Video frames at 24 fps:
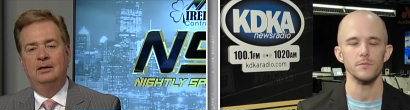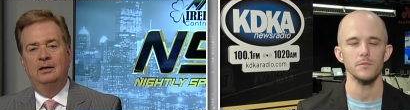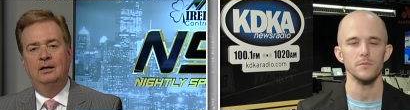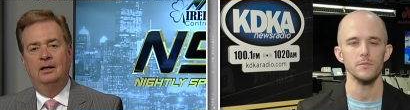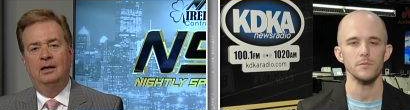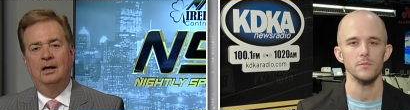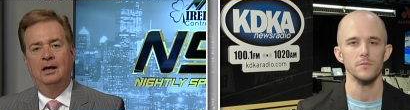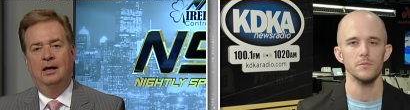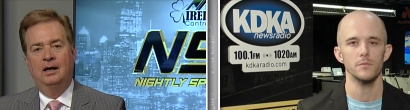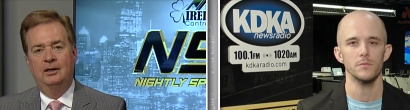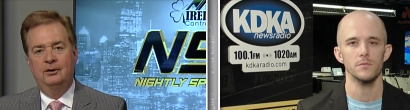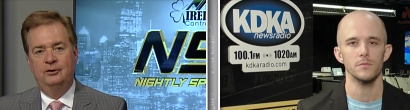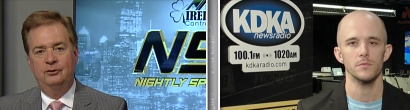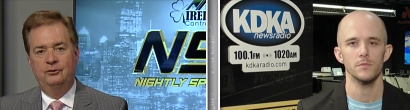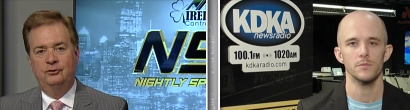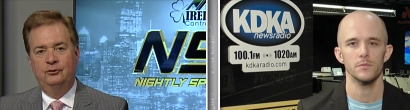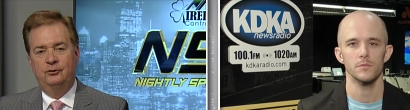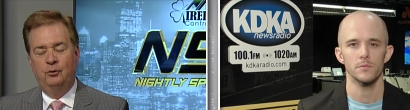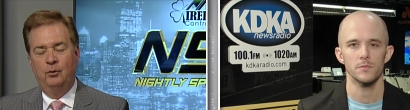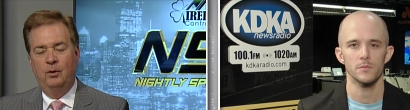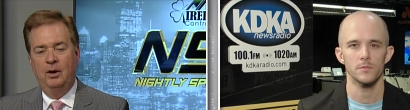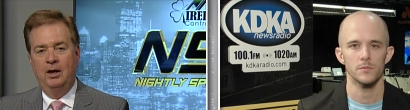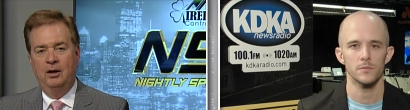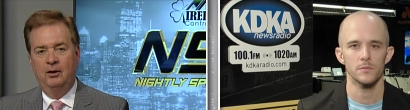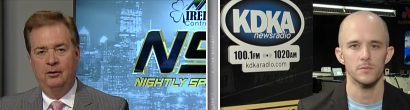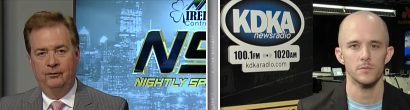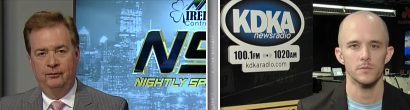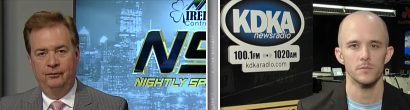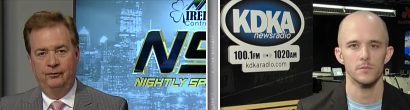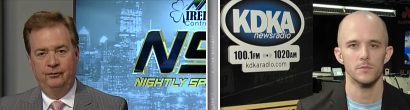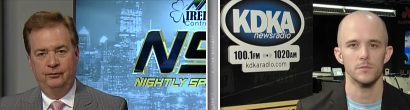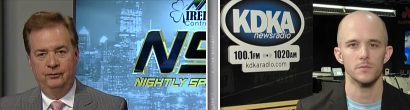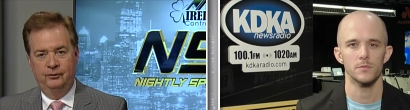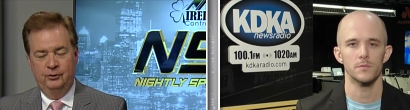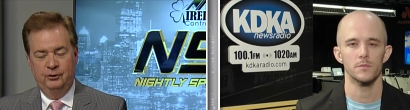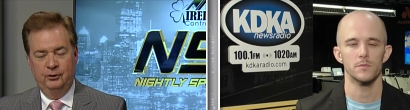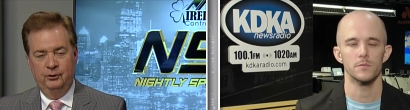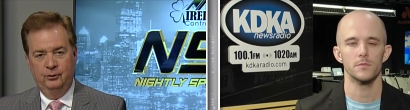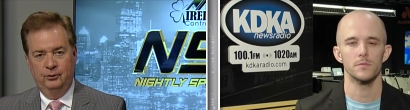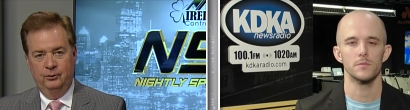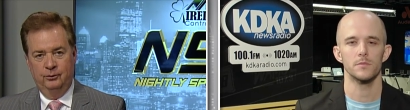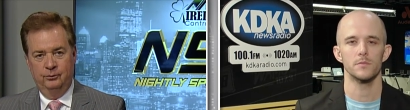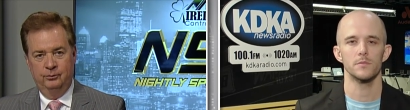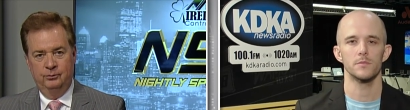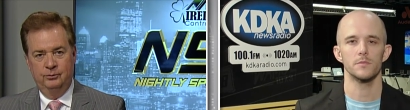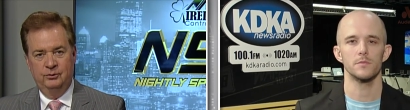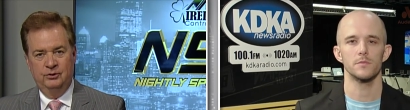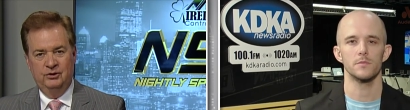Speaker 1: uh, 12
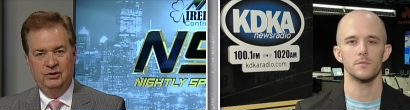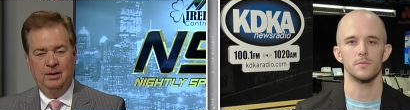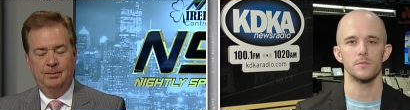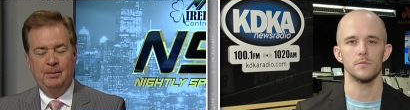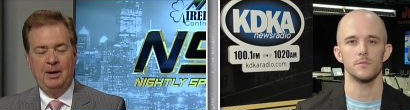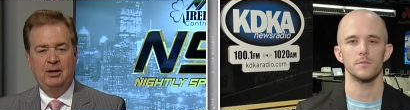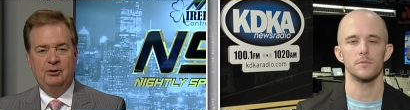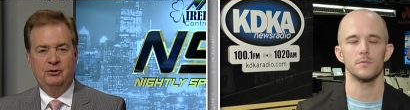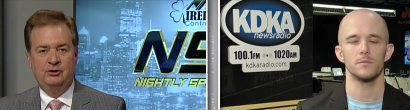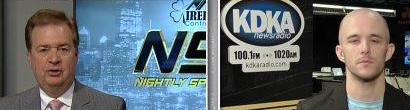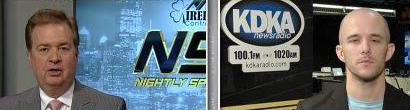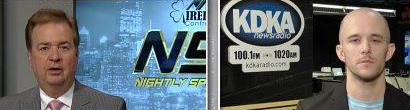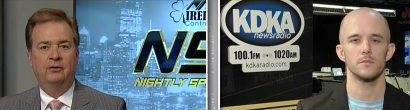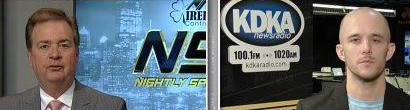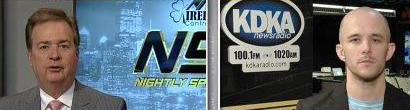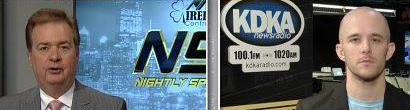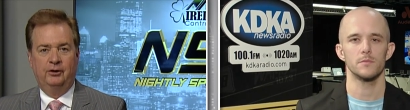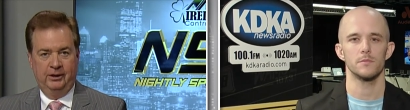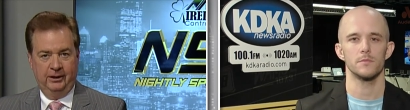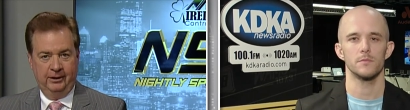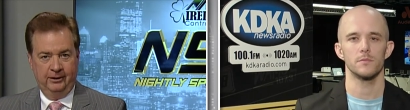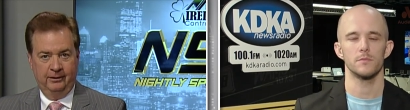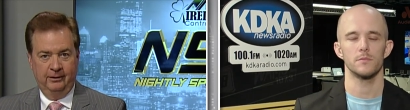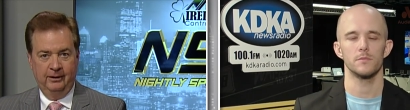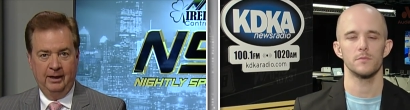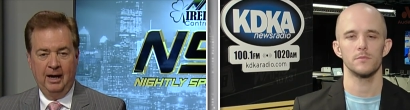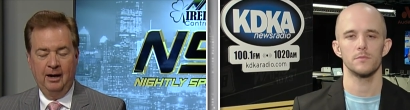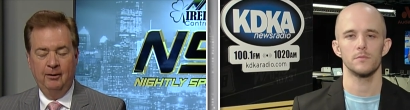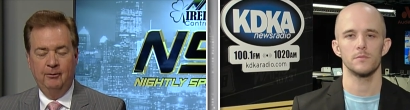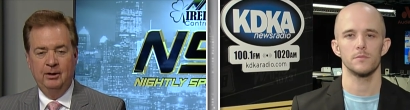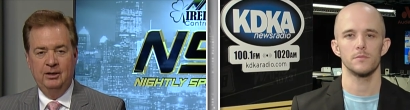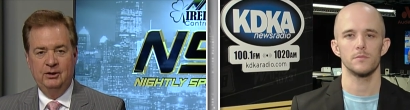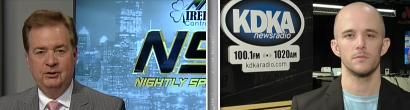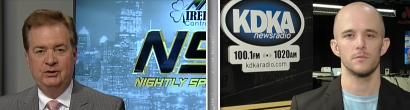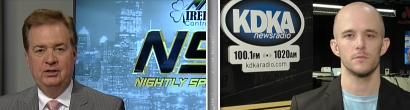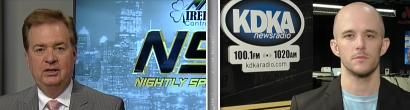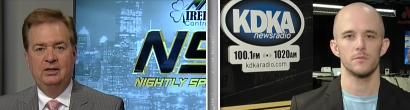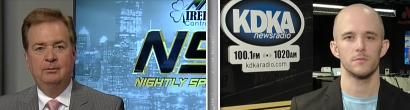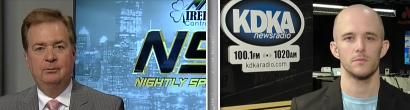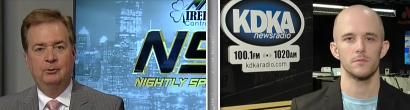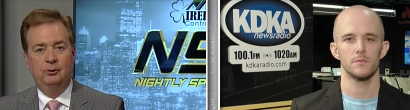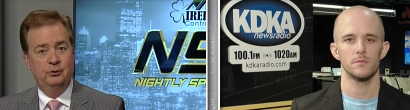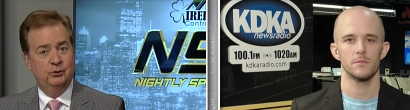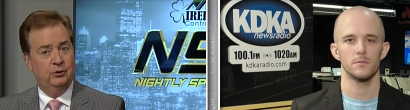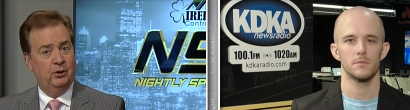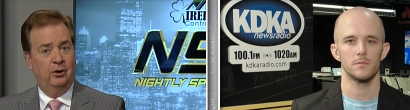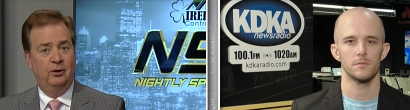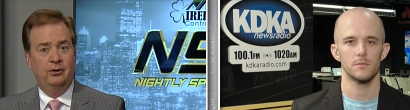to somehow suffer here. I want to see them
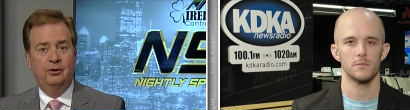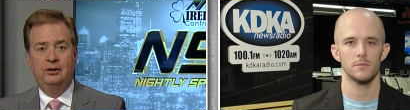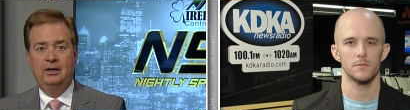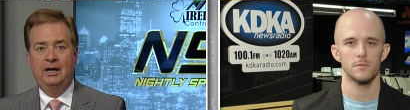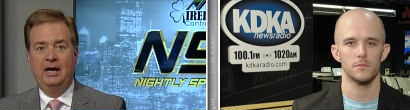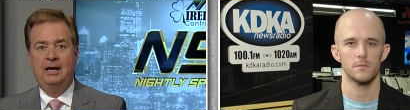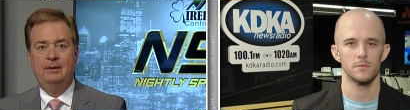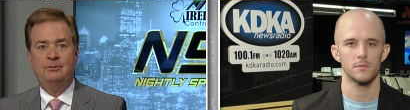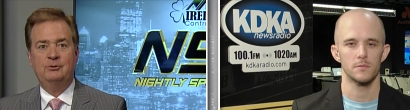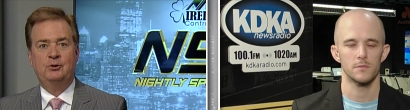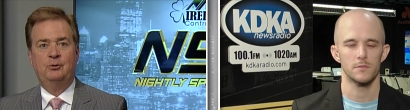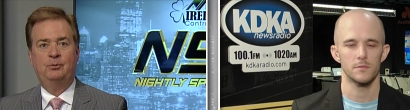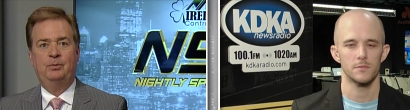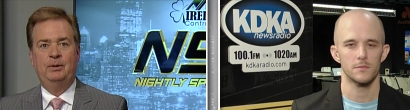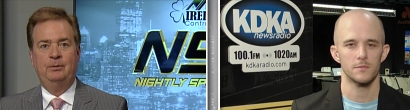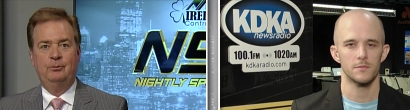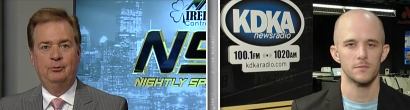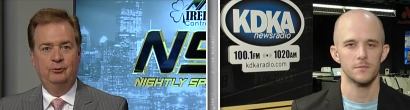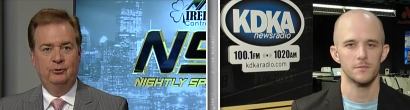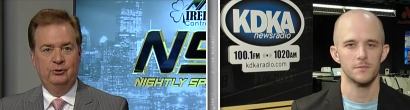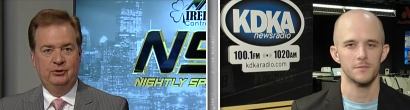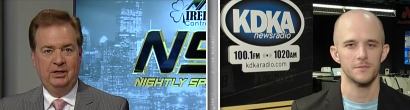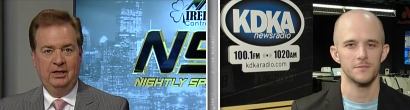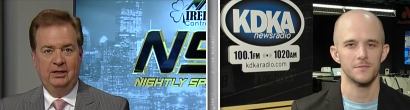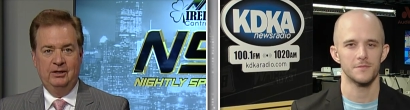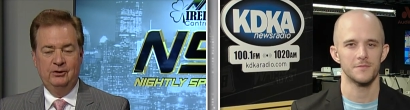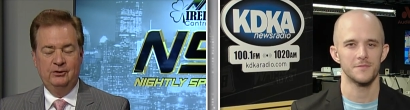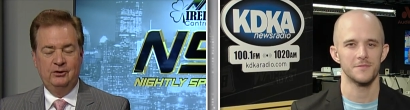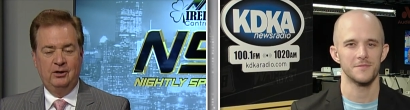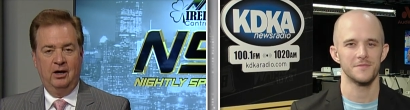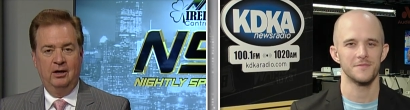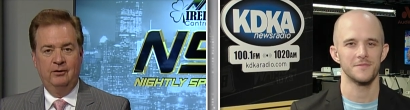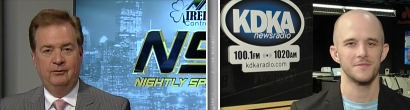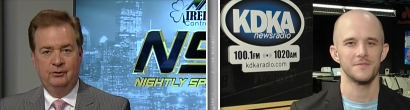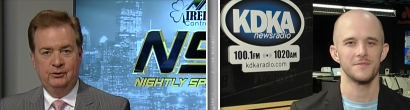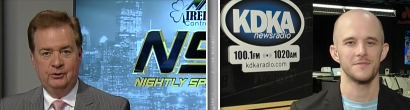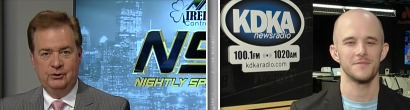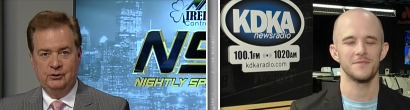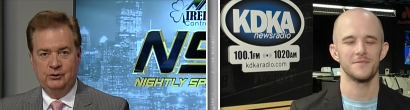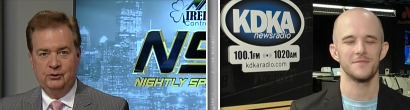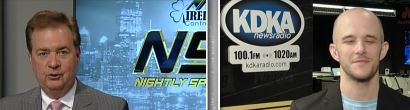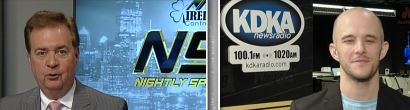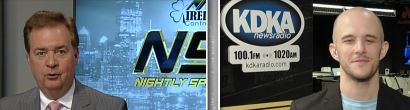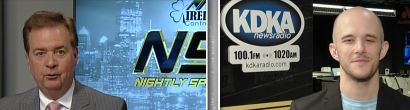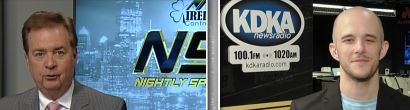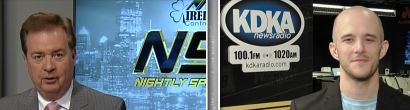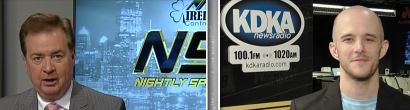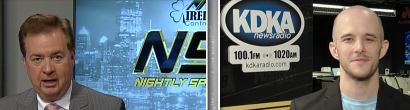lose all their games so people who said this conference is
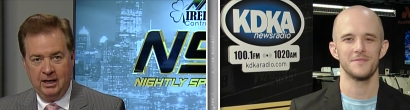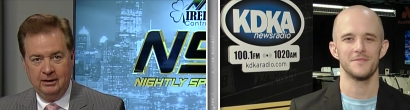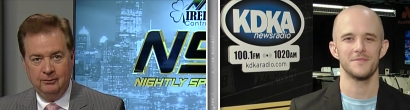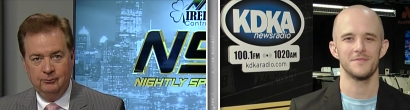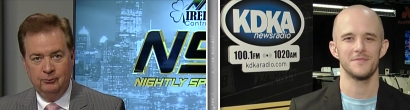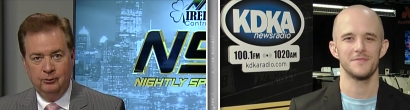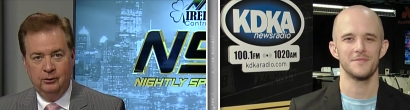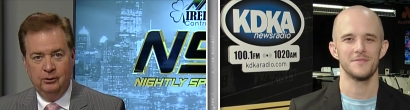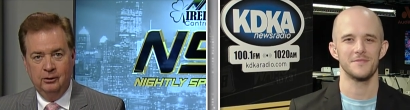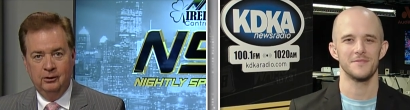so great will